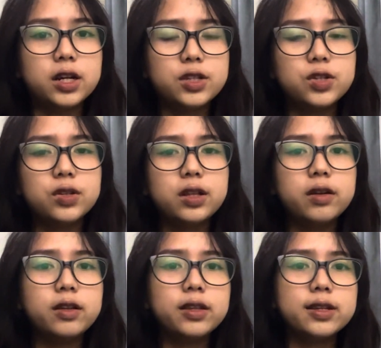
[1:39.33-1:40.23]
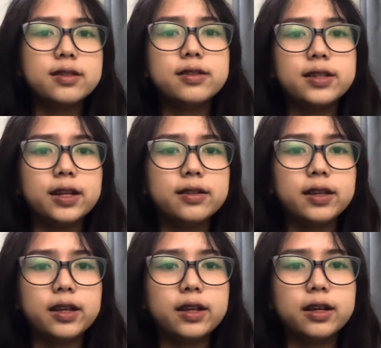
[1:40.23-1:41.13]
To learn this
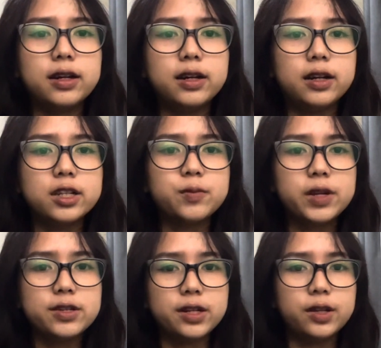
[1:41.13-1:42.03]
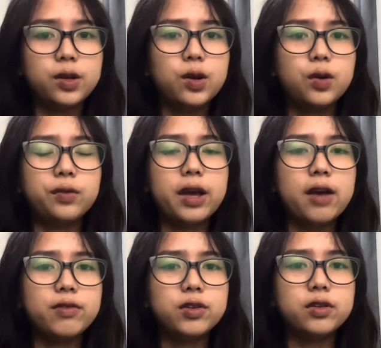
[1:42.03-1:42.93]
deictic expression, we
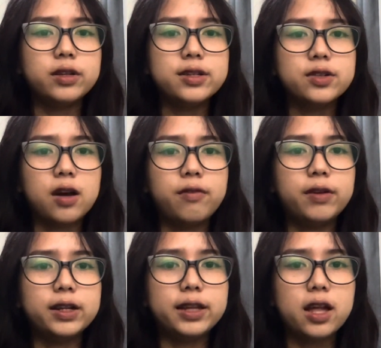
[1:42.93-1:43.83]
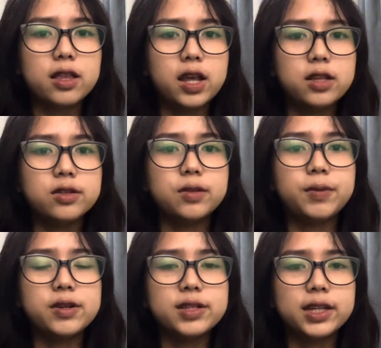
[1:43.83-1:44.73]
have to discover that each
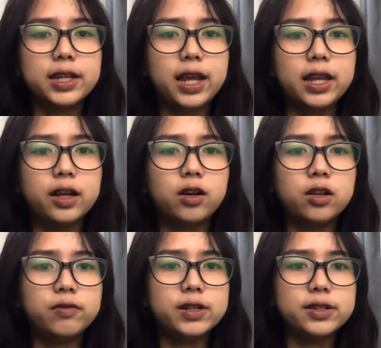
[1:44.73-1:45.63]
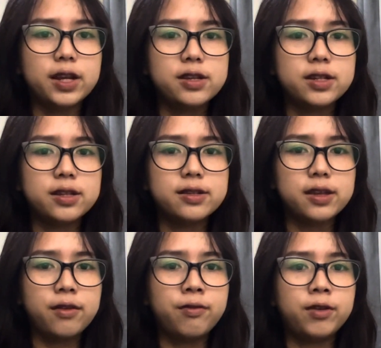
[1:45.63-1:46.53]
person in a conversation
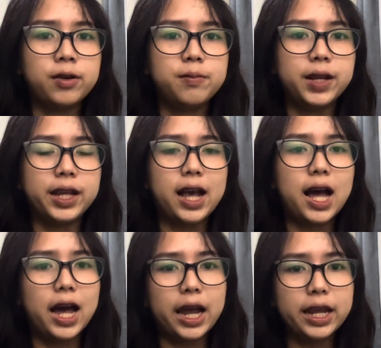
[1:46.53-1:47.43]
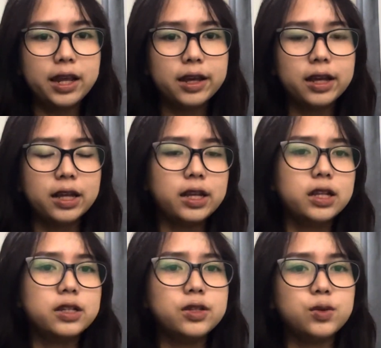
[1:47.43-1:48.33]
says for being I
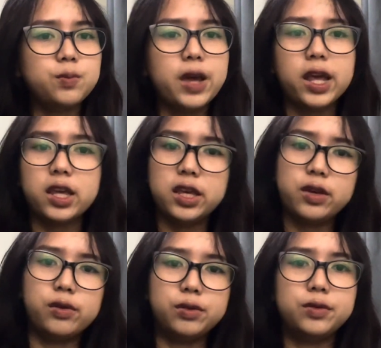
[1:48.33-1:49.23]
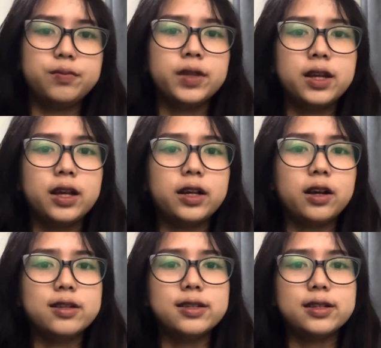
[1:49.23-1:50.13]
to being you
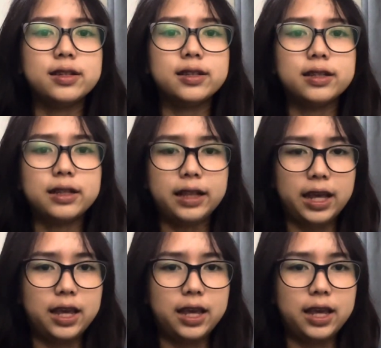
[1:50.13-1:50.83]
constantly.